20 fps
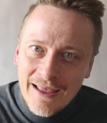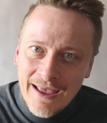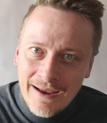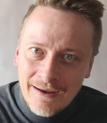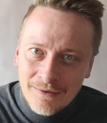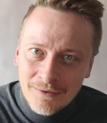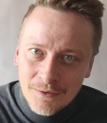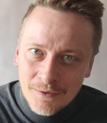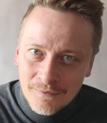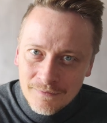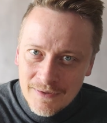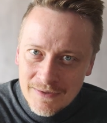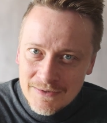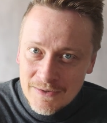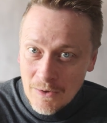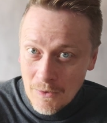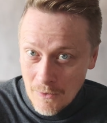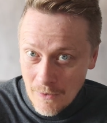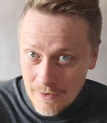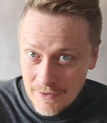length of this
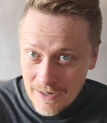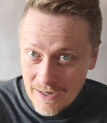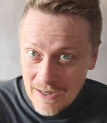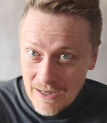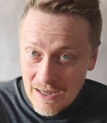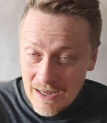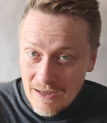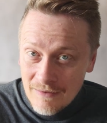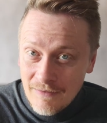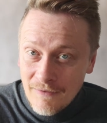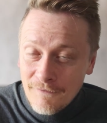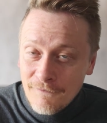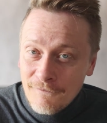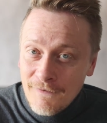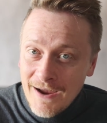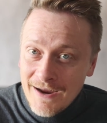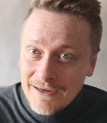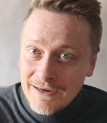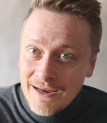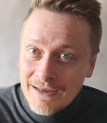horn with
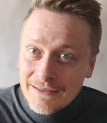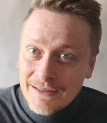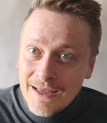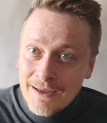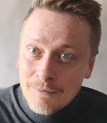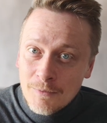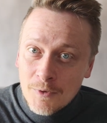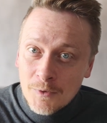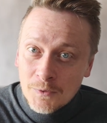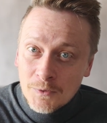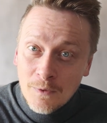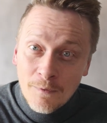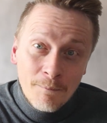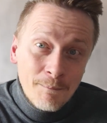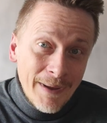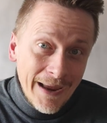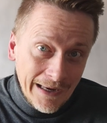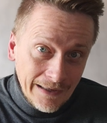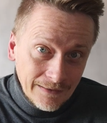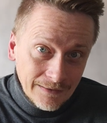finite amount
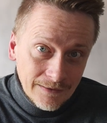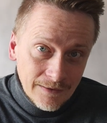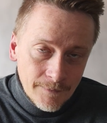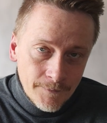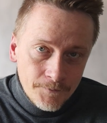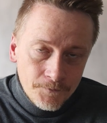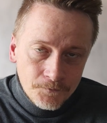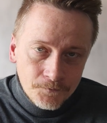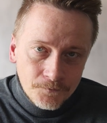of paint.